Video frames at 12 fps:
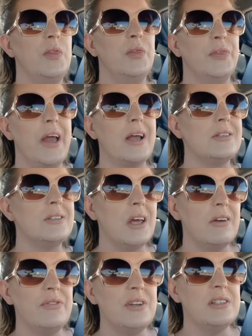that
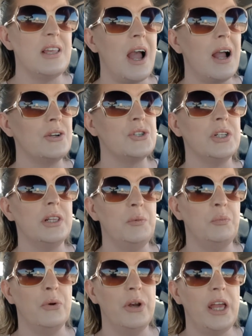stuff is actually
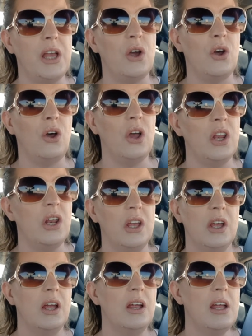pretty good.
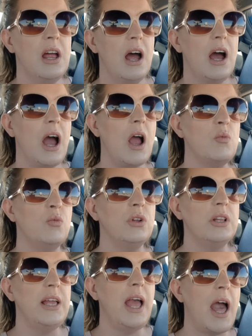I'm
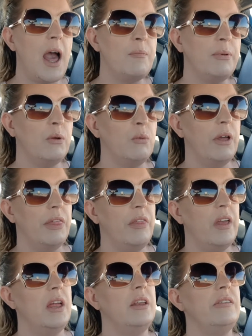really happy with
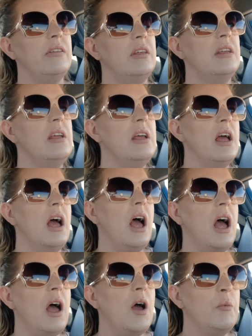it.
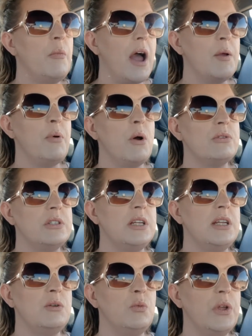Um, I
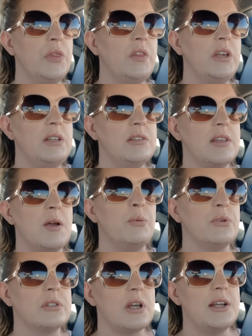posted it with the
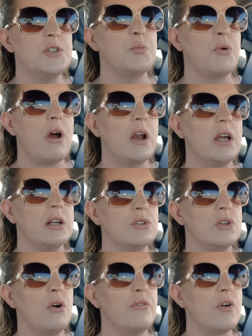sample size products
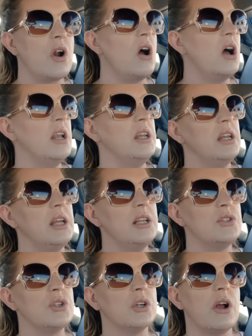over on
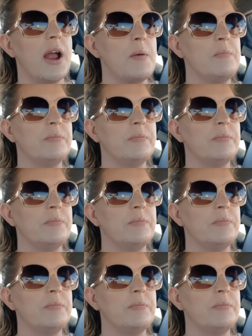Instagram.